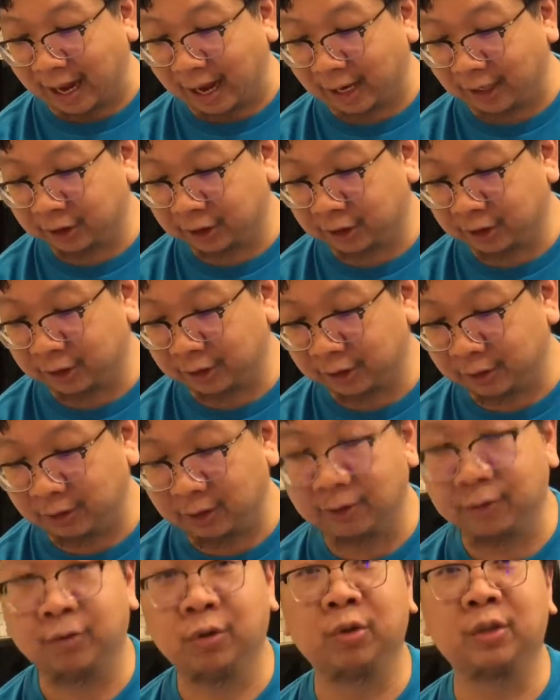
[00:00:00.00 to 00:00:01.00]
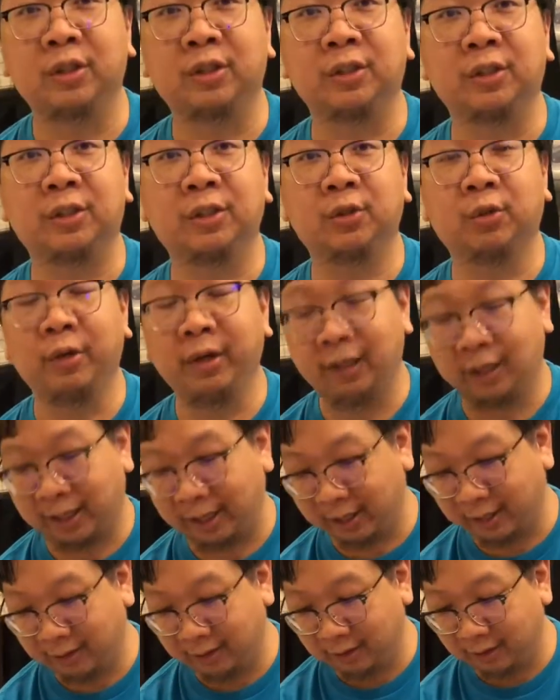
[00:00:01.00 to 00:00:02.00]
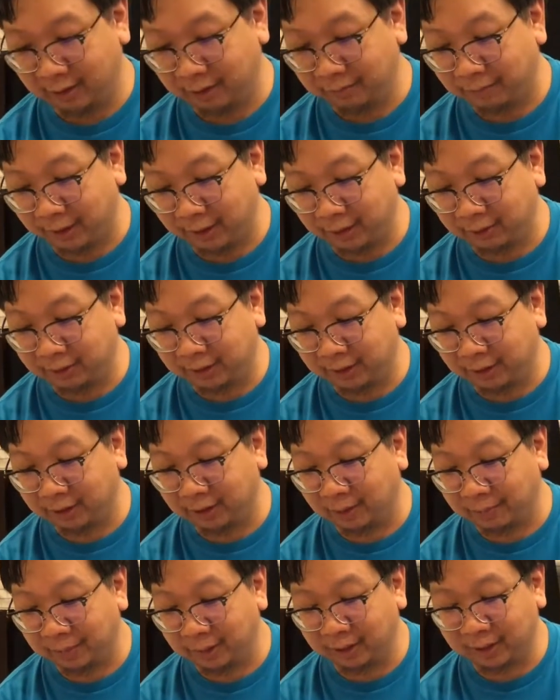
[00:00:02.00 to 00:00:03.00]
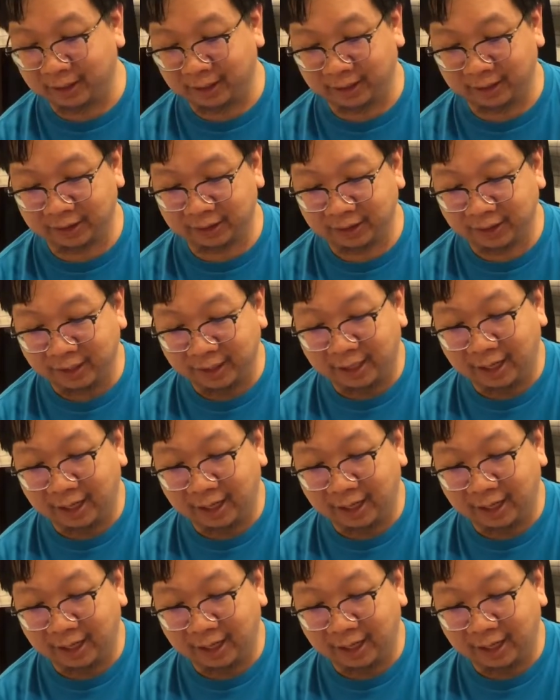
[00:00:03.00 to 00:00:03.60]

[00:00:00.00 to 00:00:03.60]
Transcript: actions to influence the storyline by using abilities.